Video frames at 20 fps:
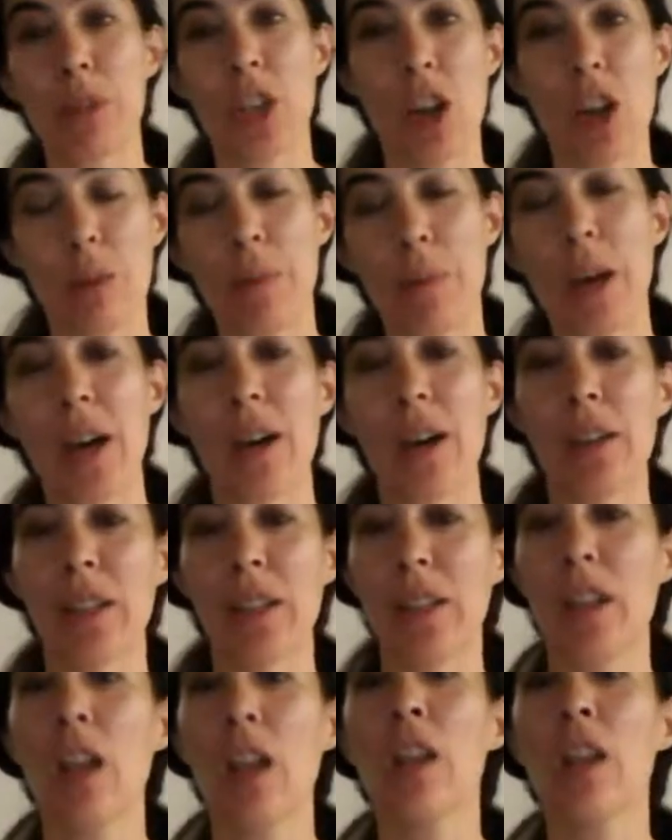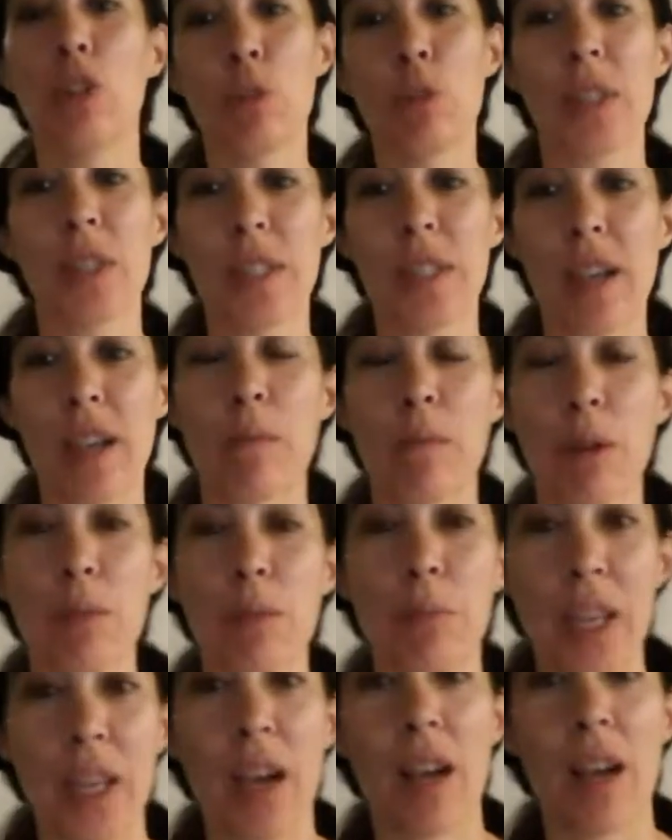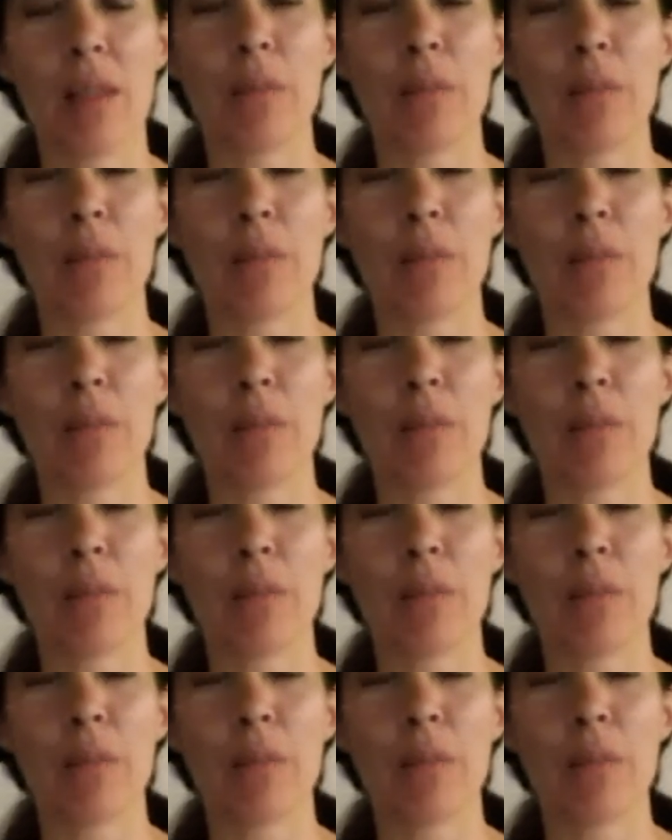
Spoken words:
talk about and know what time I'll be on.